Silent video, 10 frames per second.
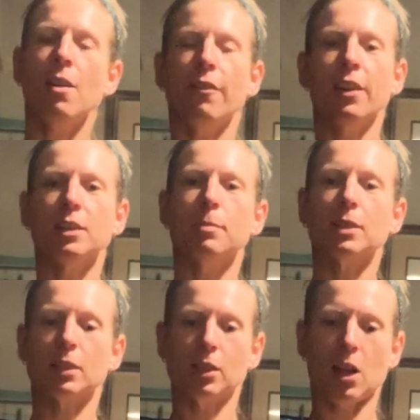Fingertips
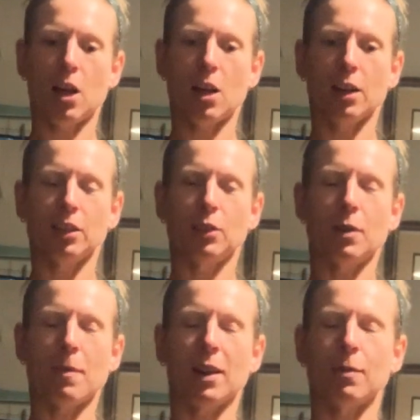as long as you
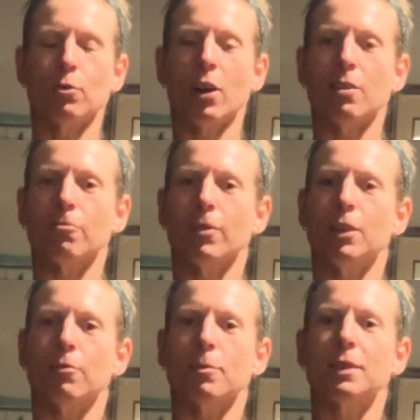can make them. Try and
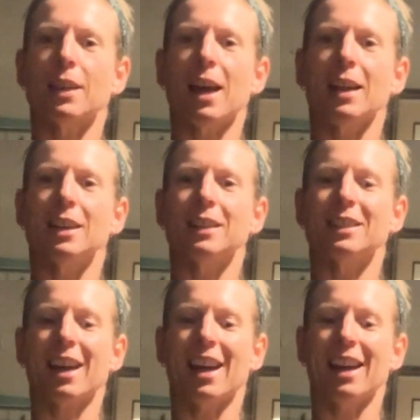reach from side to
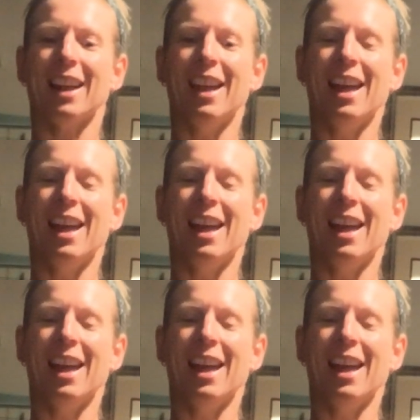side.